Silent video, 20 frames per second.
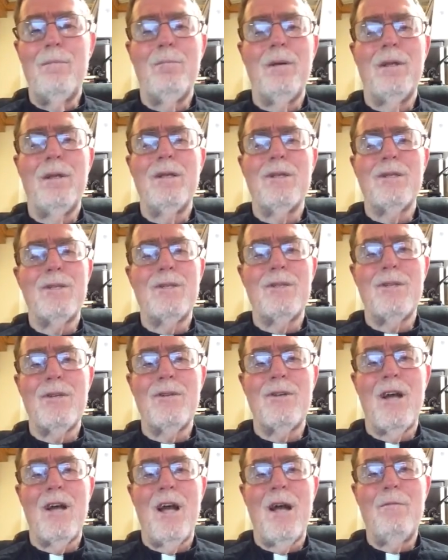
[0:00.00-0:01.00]
but this is
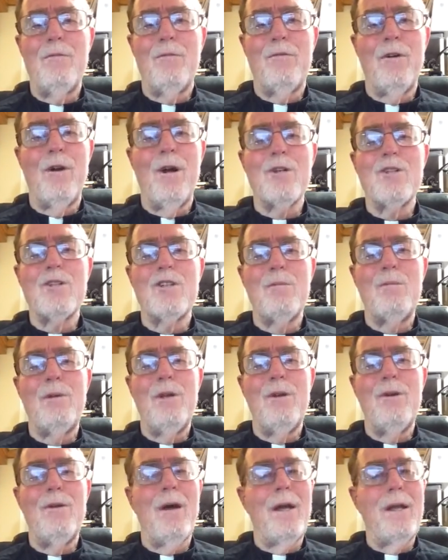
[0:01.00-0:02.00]
a time for us to be
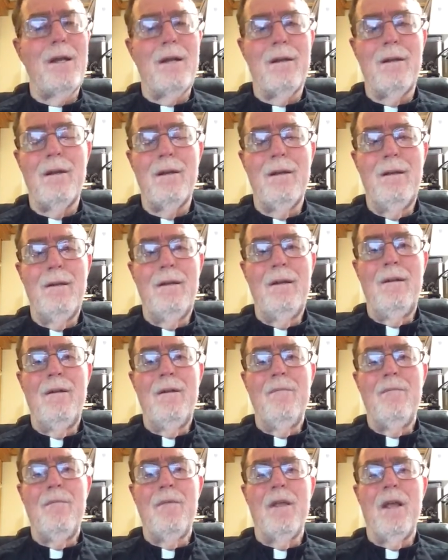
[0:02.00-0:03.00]
united
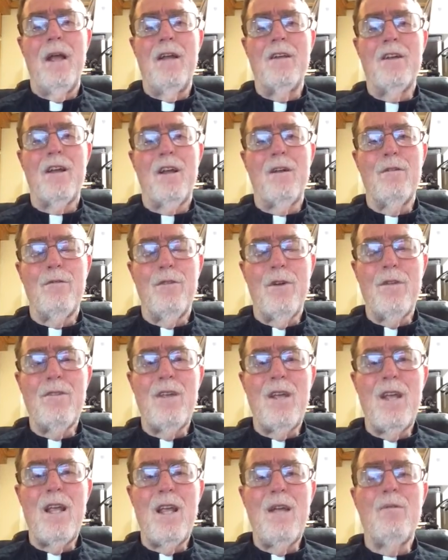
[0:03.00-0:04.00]
and to confront
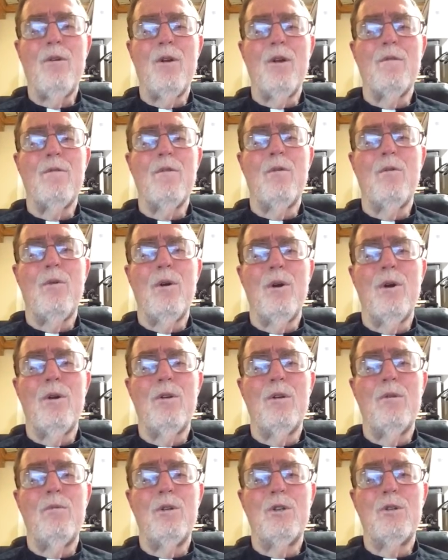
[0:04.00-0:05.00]
the evil of the
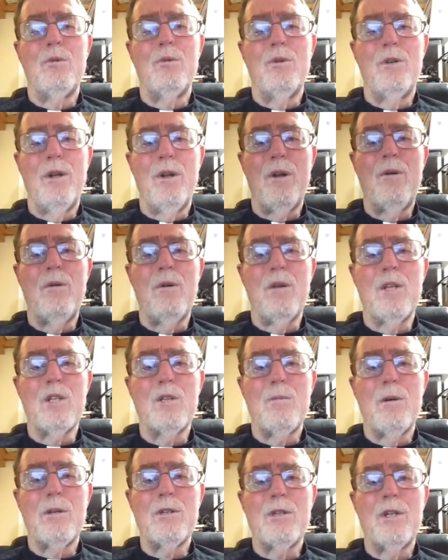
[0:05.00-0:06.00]
world in which we're dealing with,
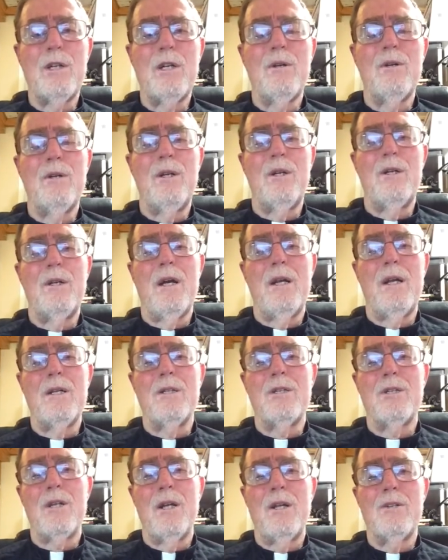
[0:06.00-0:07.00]
especially here in the
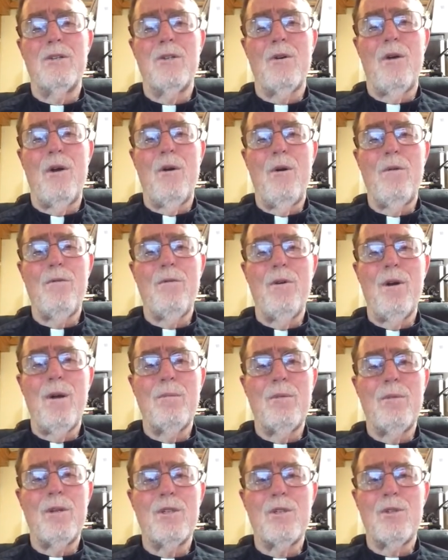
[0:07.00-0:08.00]
United States. So I offer
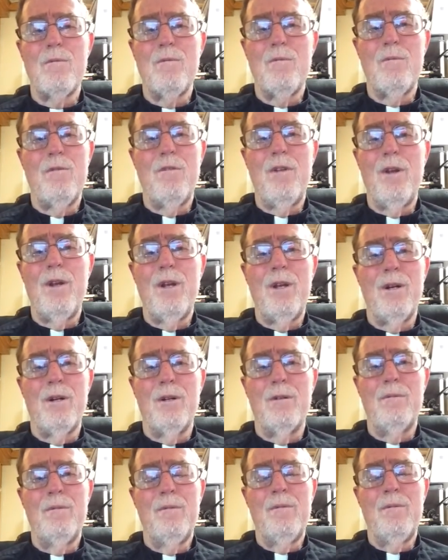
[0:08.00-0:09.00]
up this
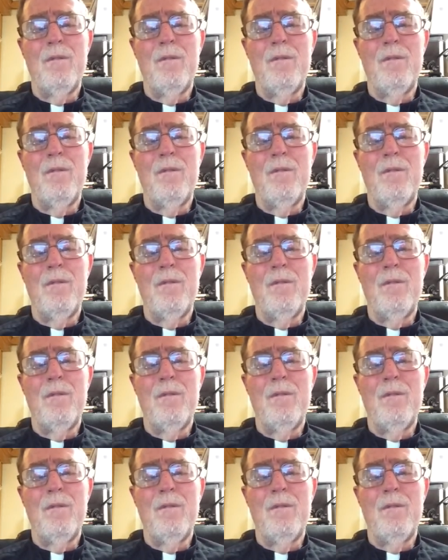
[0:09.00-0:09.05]
video